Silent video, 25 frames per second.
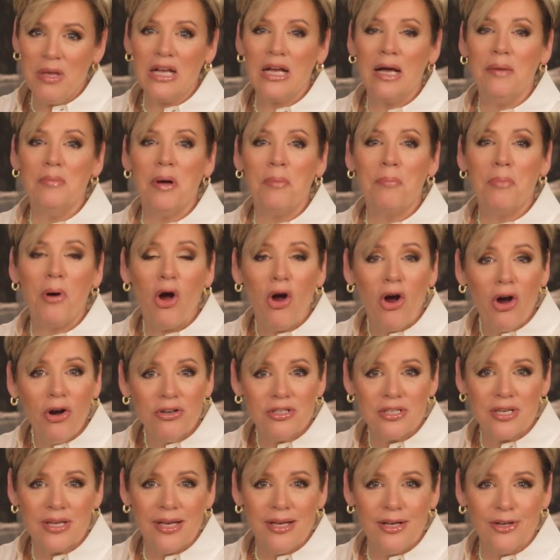become a
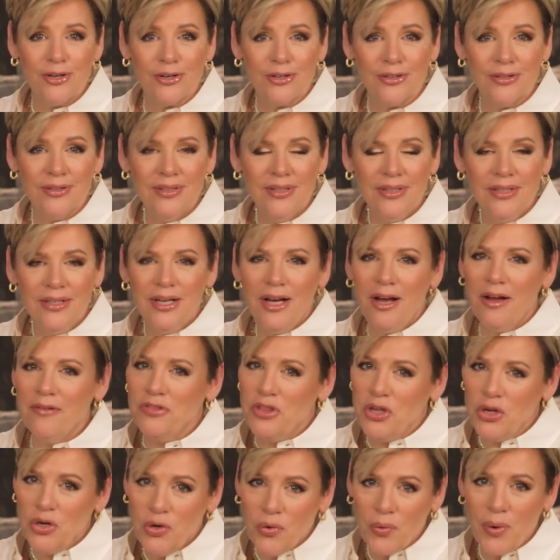partaker
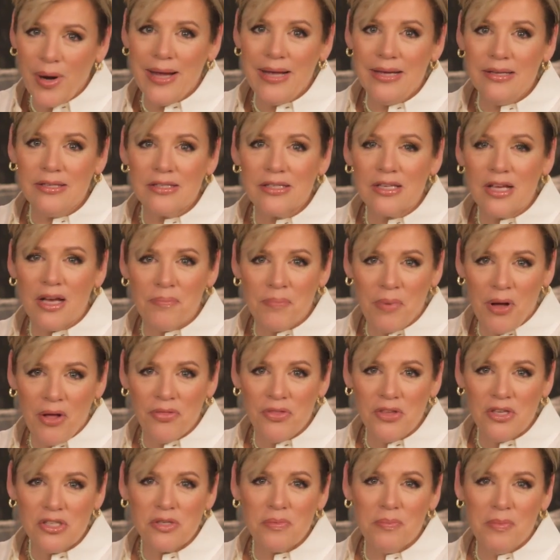of the grace
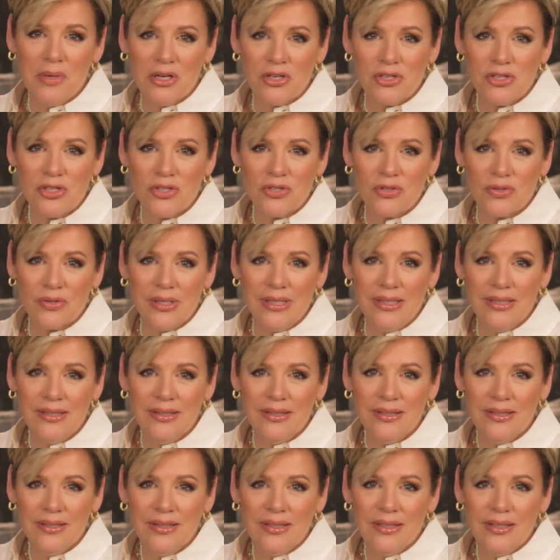upon this ministry.
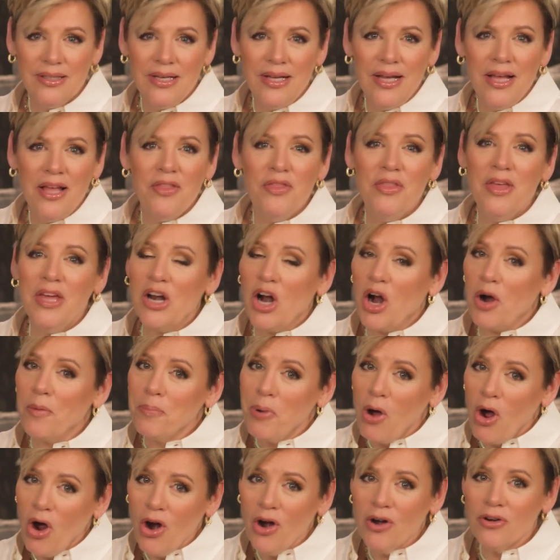Then
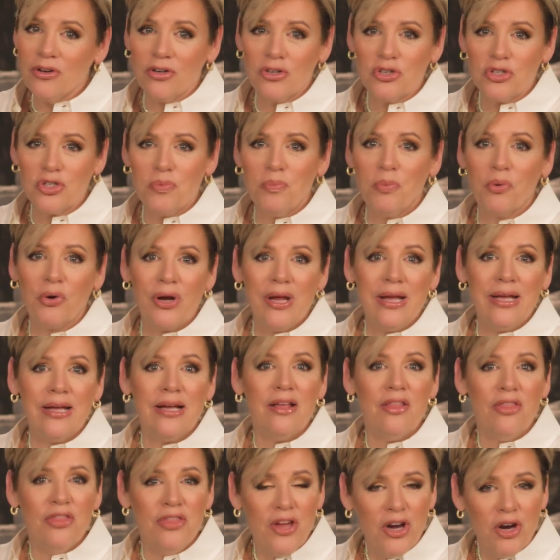our partners
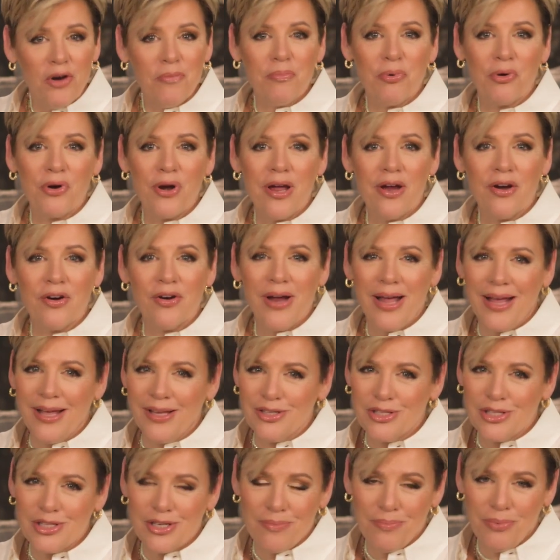bring their prayer
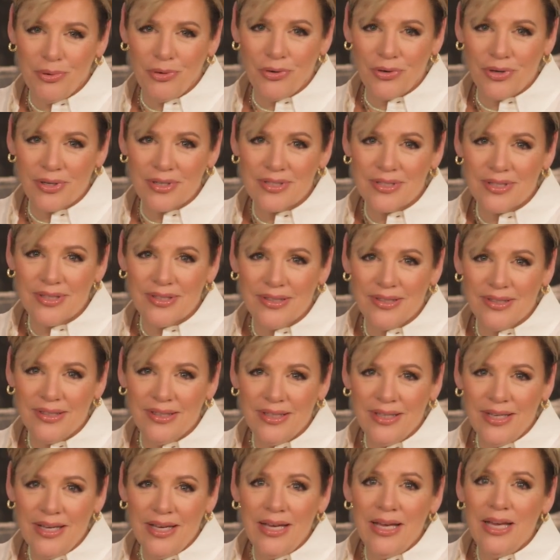and support.
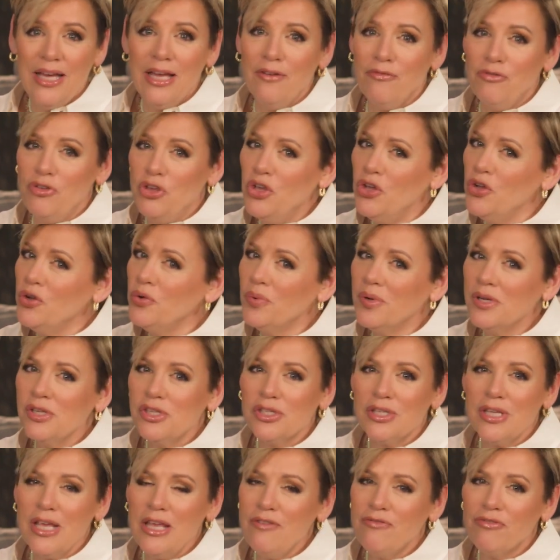If you
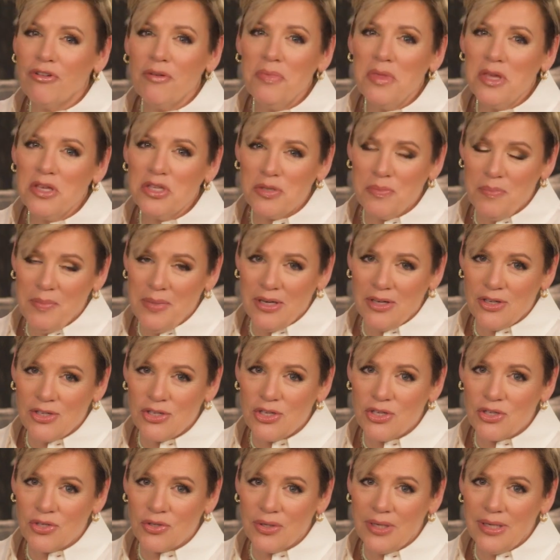receive from this
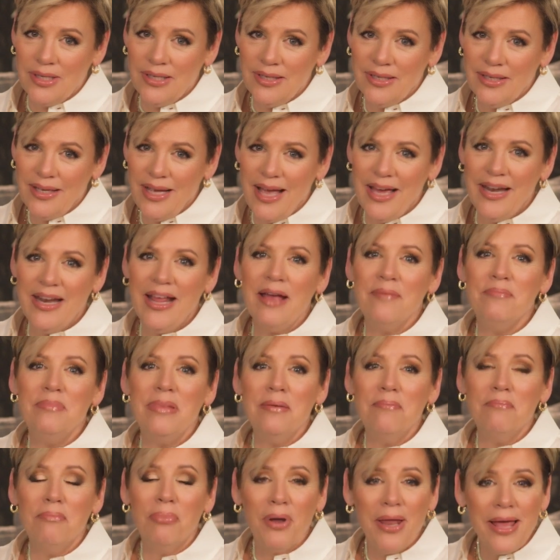ministry and have
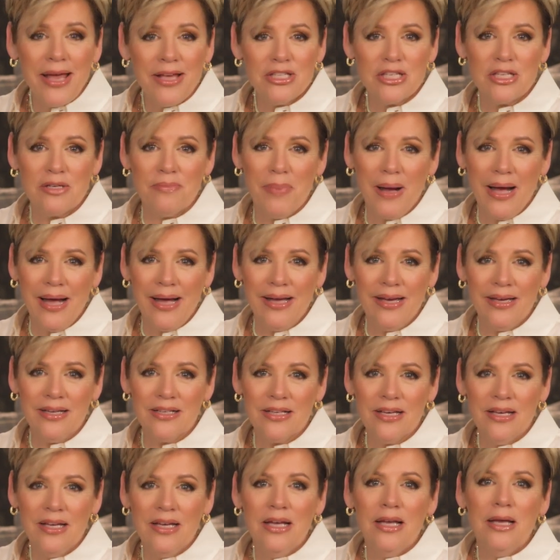been blessed by
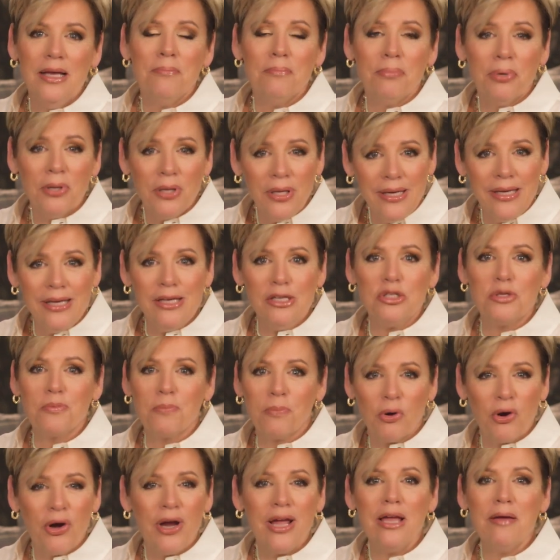it, please
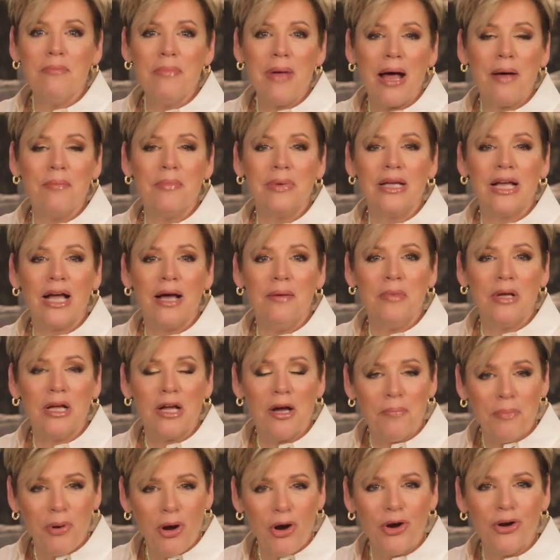pray about
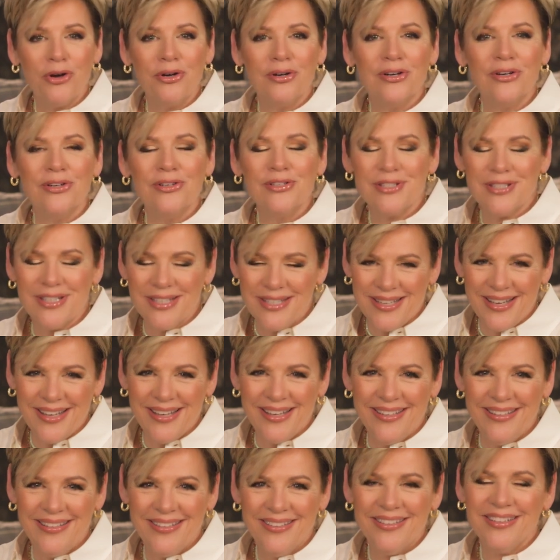becoming a partner
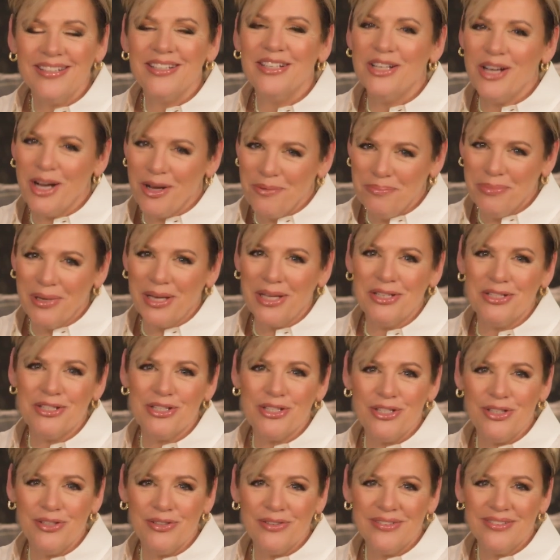today. God
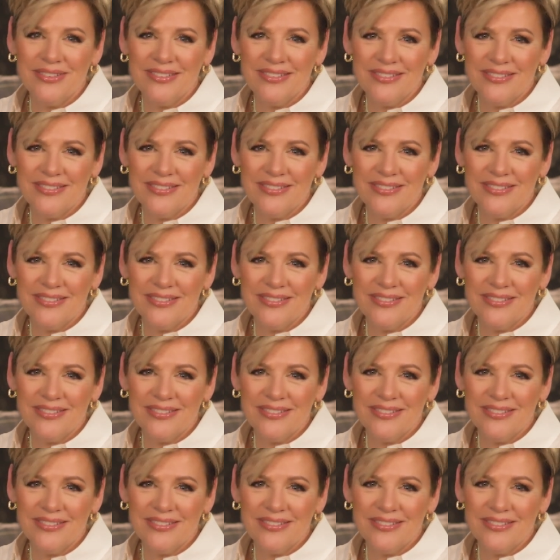bless you.